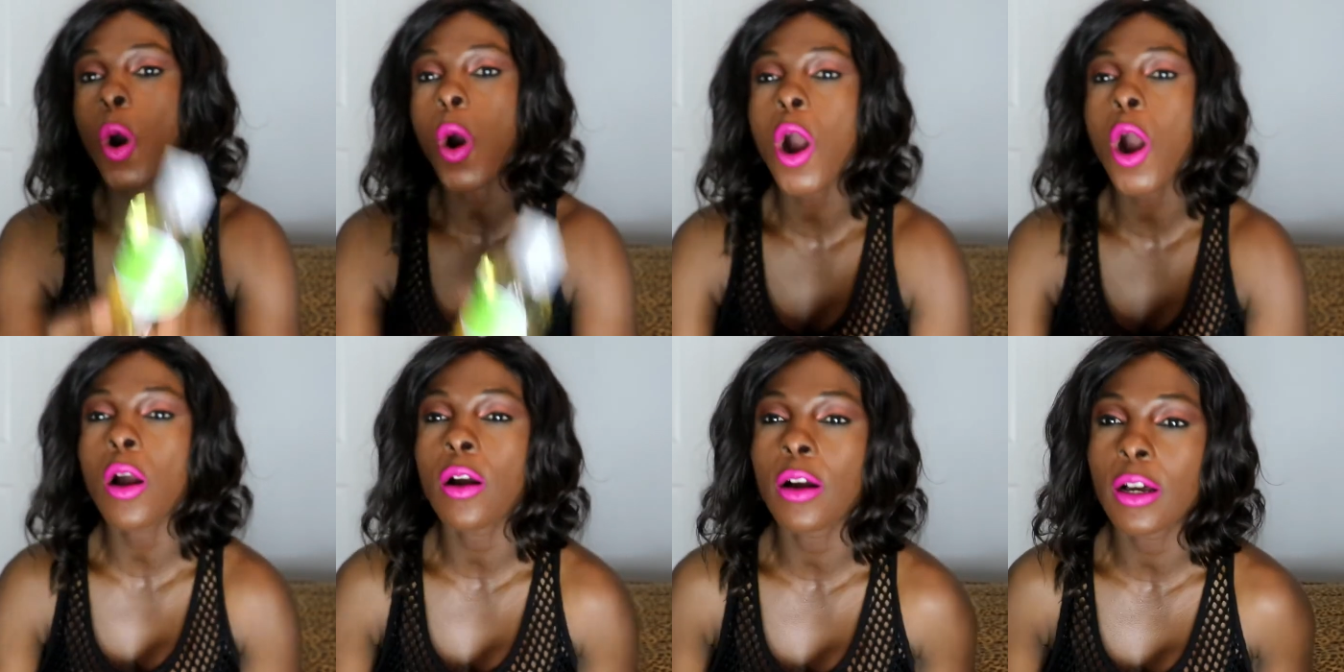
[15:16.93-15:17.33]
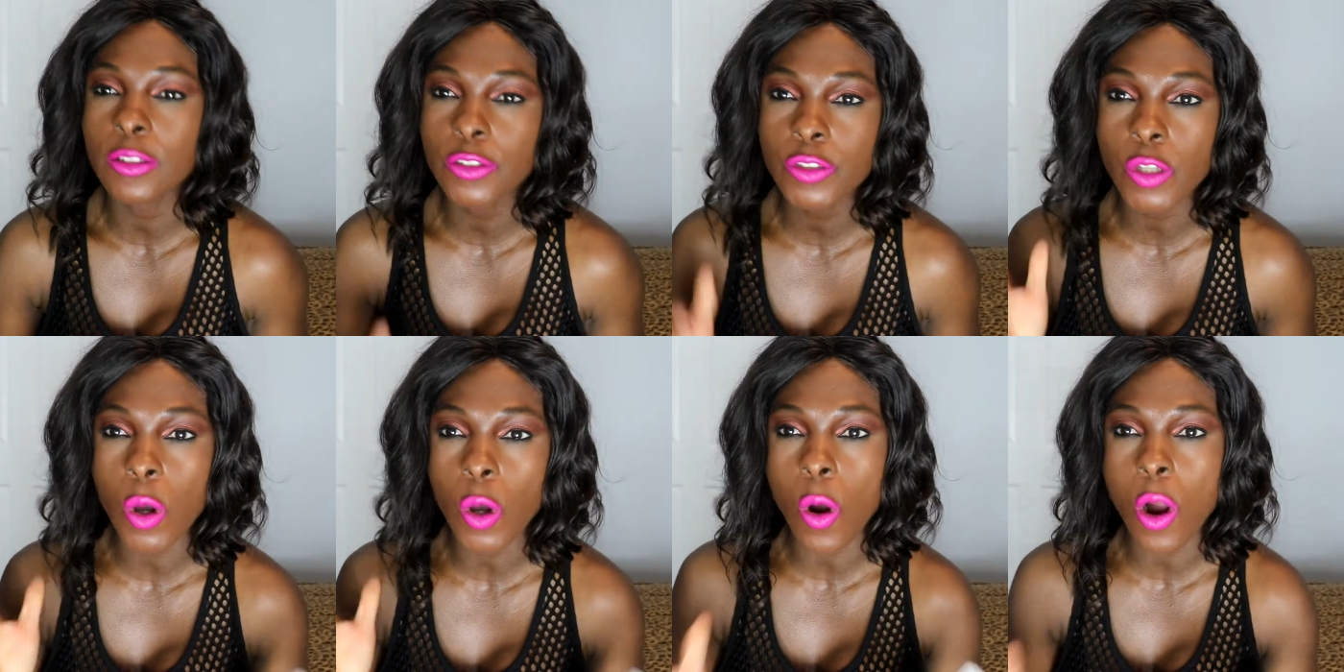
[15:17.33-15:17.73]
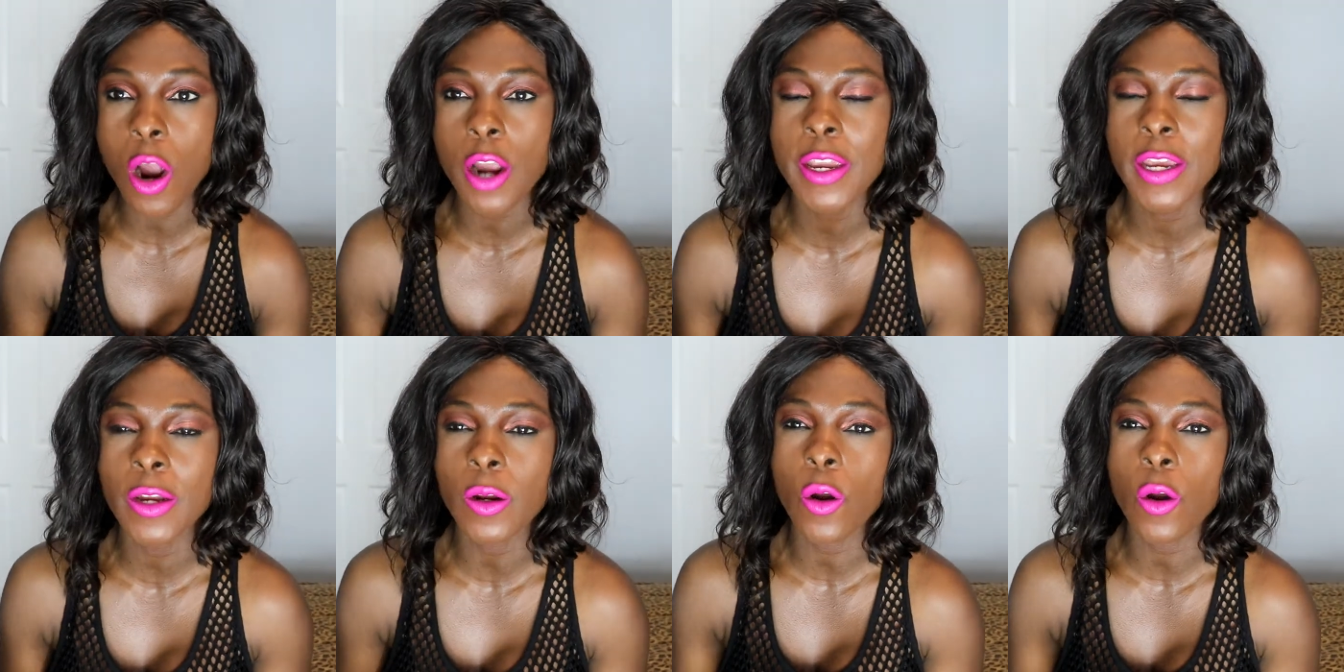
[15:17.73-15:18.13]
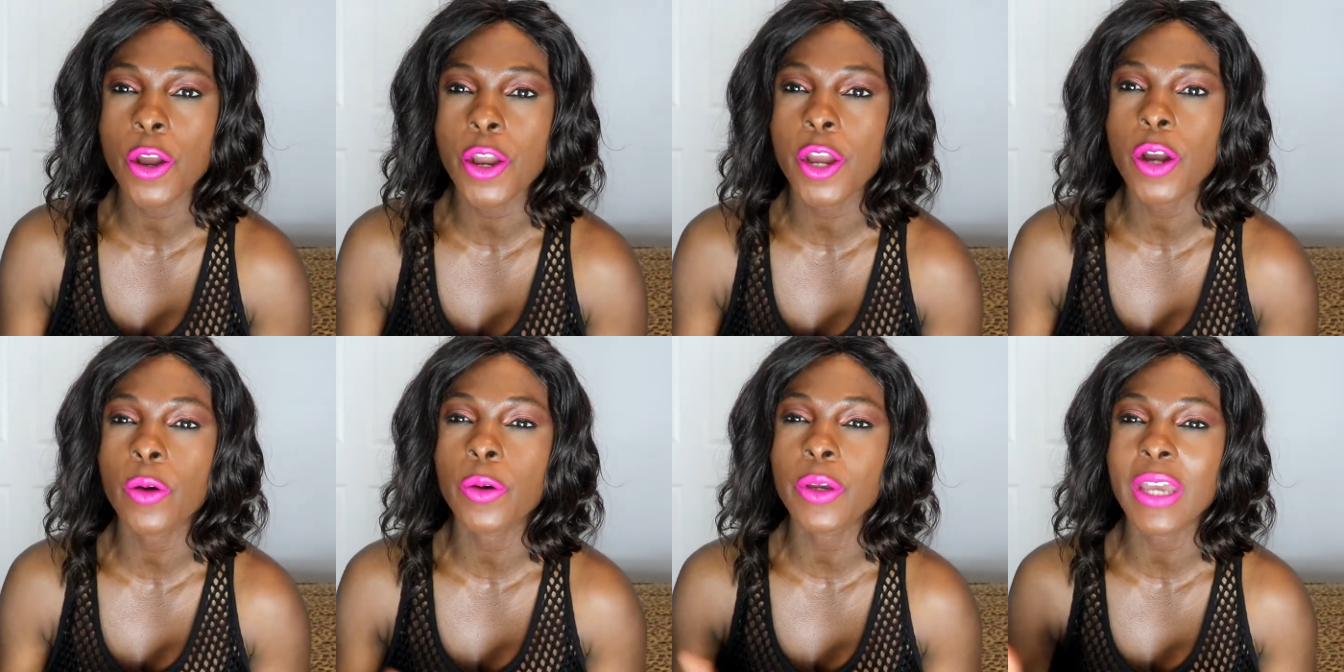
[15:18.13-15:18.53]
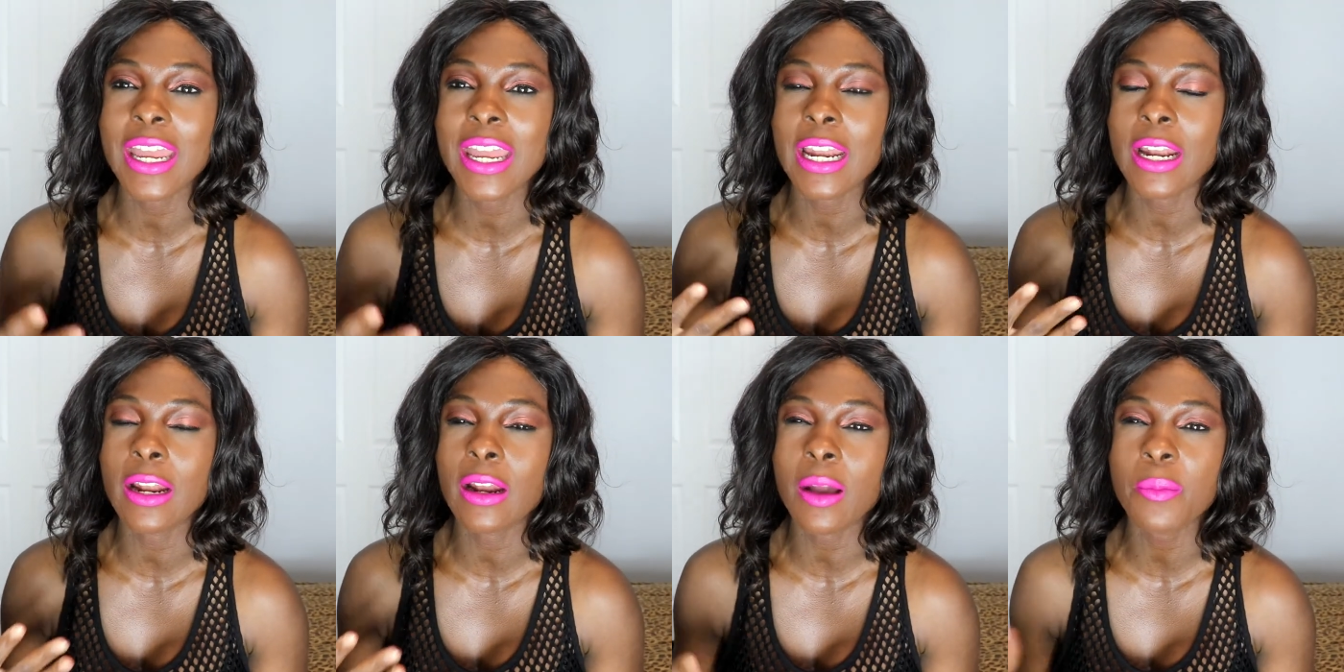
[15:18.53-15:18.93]
or, so argan oil,
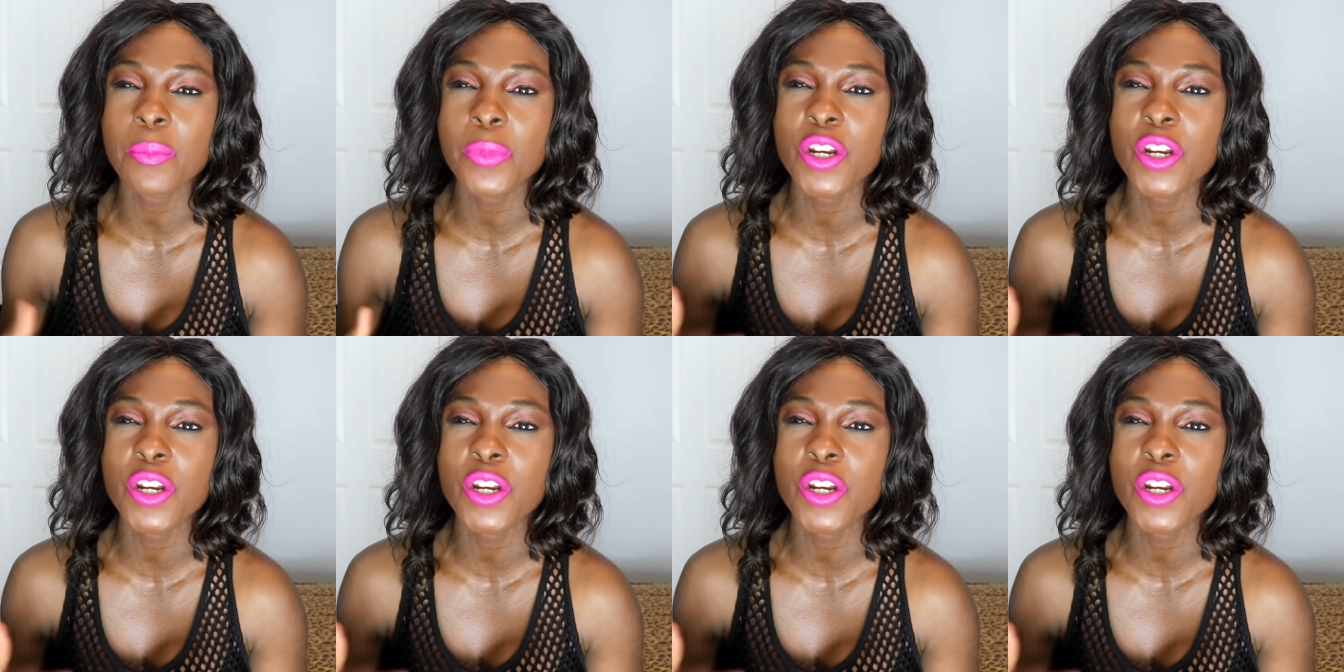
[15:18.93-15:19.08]
and I'm